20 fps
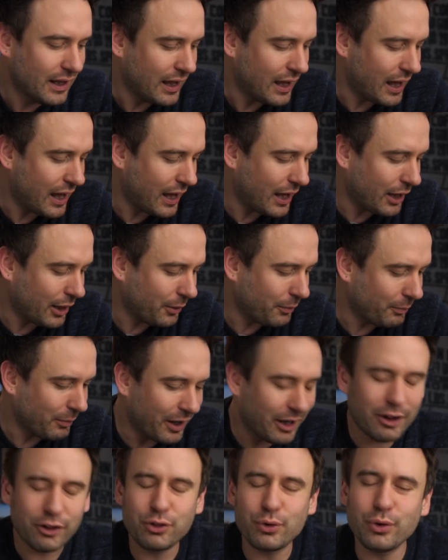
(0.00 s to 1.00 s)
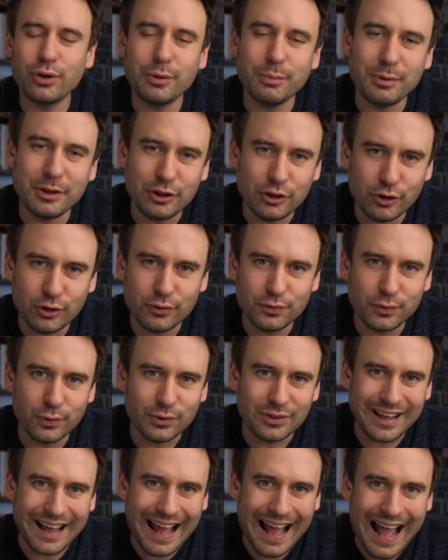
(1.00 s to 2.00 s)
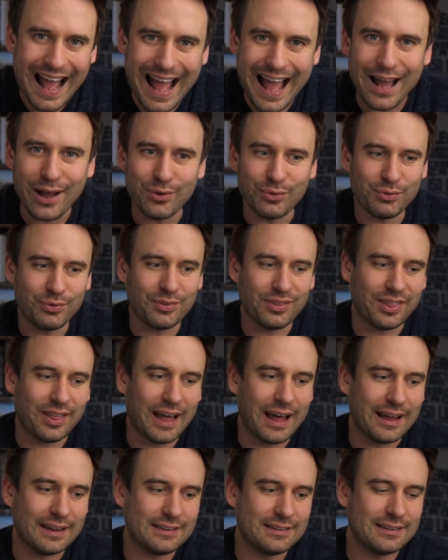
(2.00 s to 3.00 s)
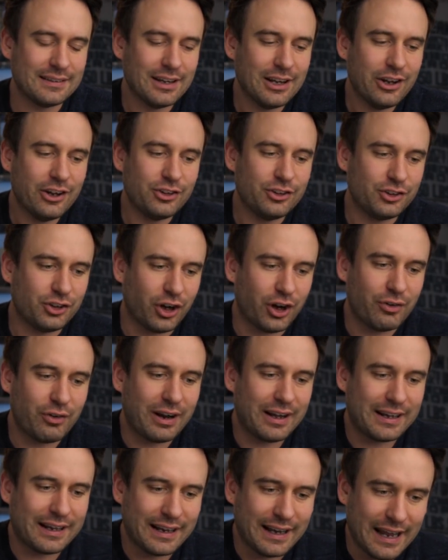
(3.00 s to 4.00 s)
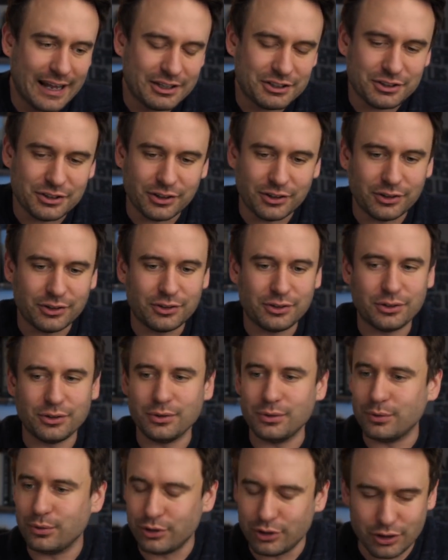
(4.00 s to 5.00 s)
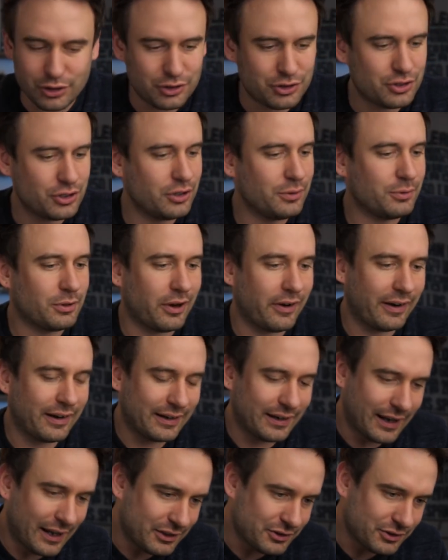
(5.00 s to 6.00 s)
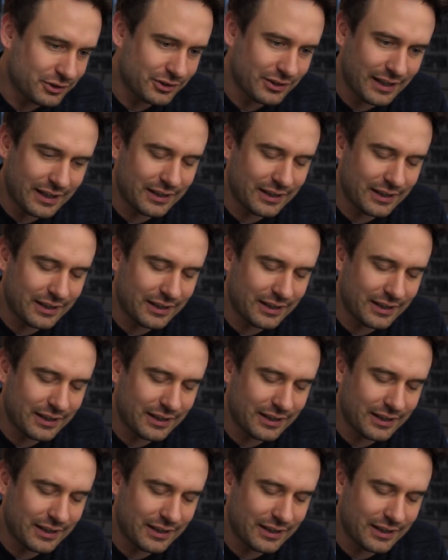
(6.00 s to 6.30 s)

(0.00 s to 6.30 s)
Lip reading: And I thought it'd be useful to have that direct connection to YouTube, direct connection to